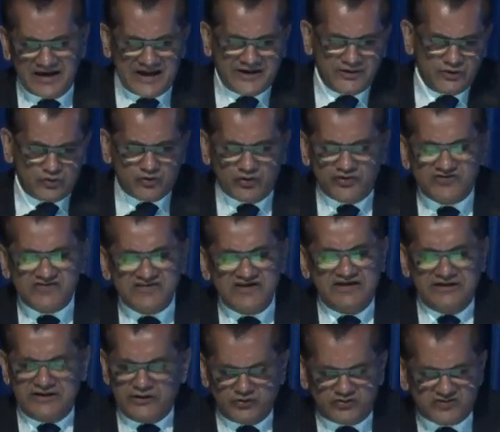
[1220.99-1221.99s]
And you could see
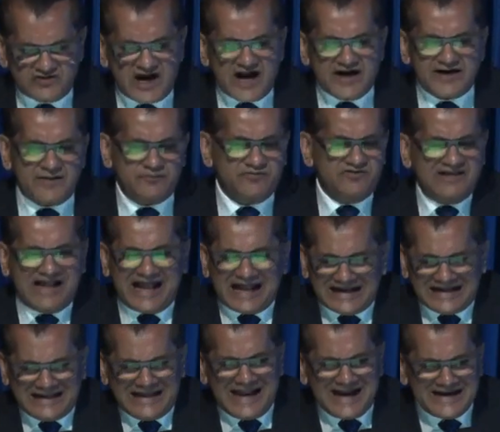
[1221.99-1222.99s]
new startups like
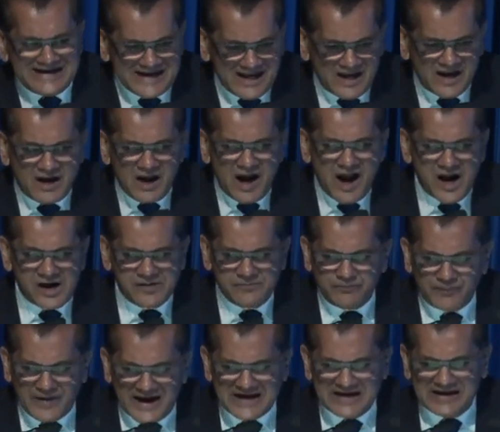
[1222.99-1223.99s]
Lending Card,
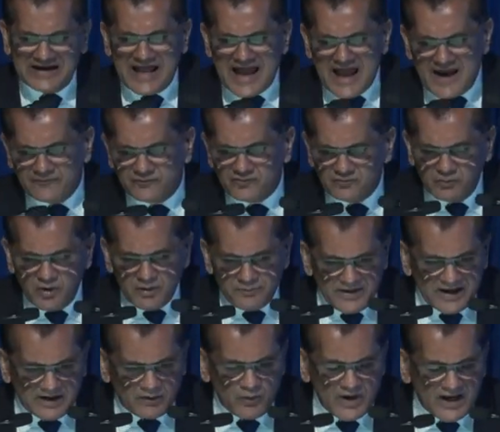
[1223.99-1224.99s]
Pine Labs,
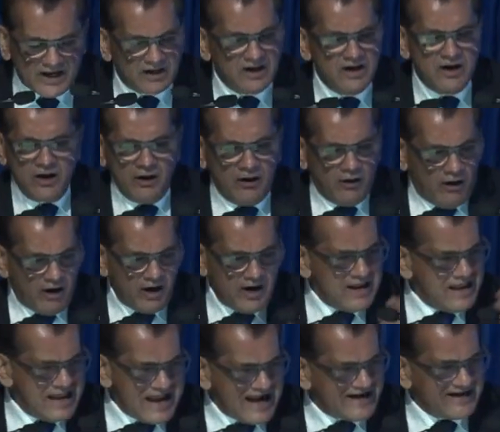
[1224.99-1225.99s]
MobiKwik, all
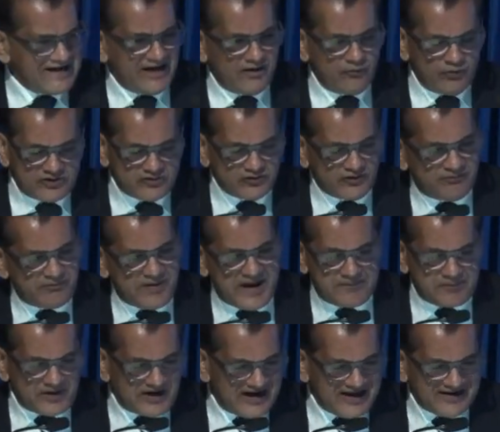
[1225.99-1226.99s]
lending which was
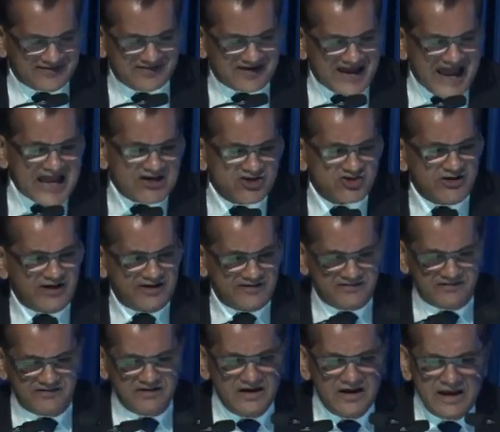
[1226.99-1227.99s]
paperless,
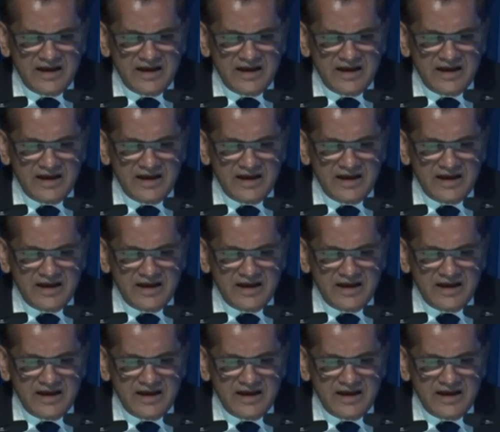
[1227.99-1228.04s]
cashless.